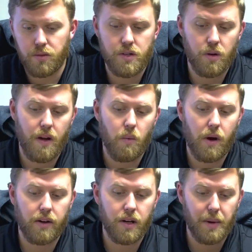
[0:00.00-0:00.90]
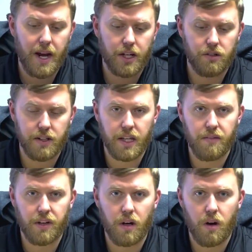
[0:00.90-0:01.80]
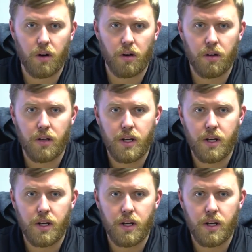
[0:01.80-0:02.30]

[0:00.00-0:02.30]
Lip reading: So they wound up actually giving her